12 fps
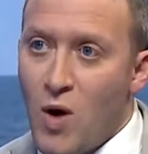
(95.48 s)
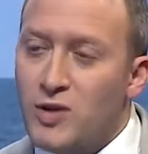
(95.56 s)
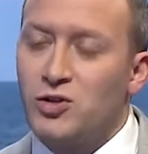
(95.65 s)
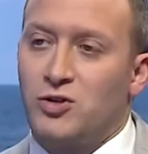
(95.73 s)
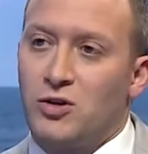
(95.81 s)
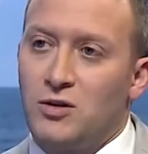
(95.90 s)
is a
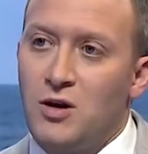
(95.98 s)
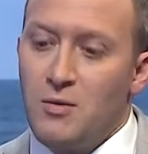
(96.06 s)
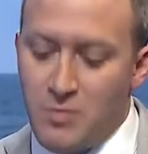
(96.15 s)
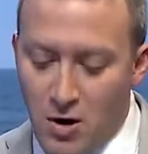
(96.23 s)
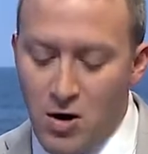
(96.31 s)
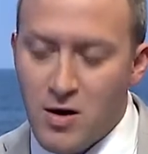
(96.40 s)
Western
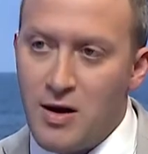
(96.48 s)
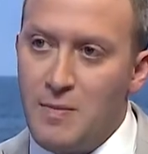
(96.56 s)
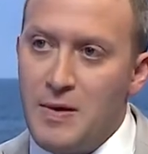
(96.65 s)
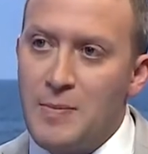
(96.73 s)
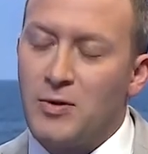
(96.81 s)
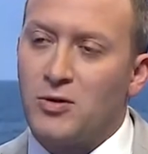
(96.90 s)
party,
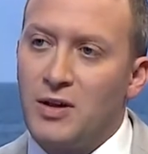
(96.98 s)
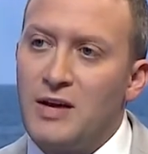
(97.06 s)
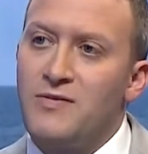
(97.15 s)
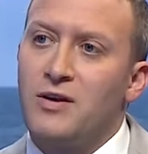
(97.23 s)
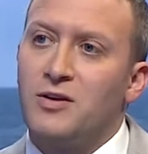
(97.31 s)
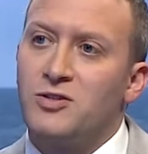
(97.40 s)
and people are
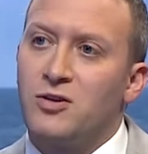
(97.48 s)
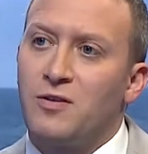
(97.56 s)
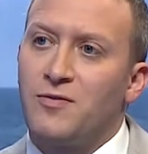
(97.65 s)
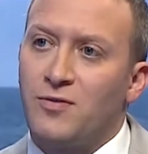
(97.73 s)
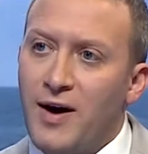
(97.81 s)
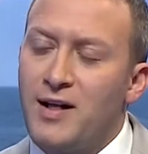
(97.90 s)
leaving because they're
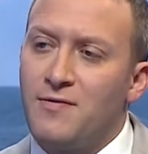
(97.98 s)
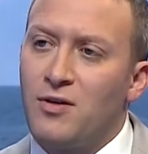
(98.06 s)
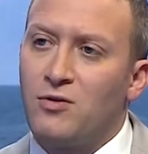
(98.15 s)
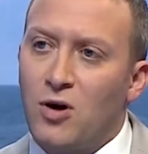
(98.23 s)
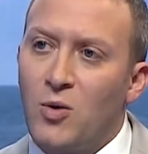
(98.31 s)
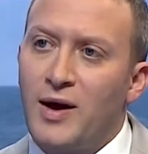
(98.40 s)
afraid of
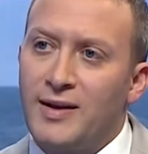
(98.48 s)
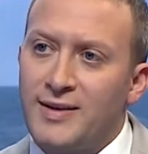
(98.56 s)
the growing